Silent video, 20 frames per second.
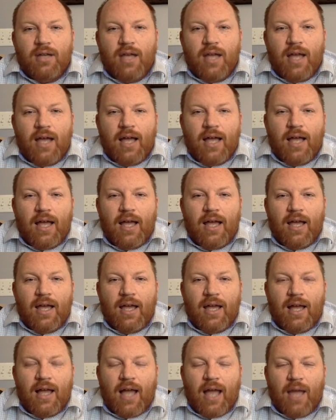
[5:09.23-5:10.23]

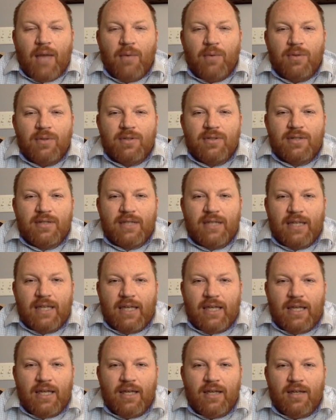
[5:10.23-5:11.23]
I will
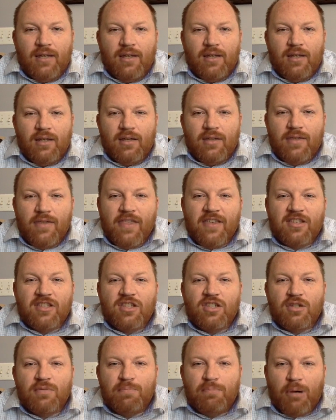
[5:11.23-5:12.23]
see the
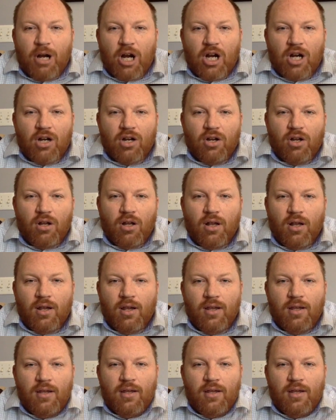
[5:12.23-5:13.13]
sparkle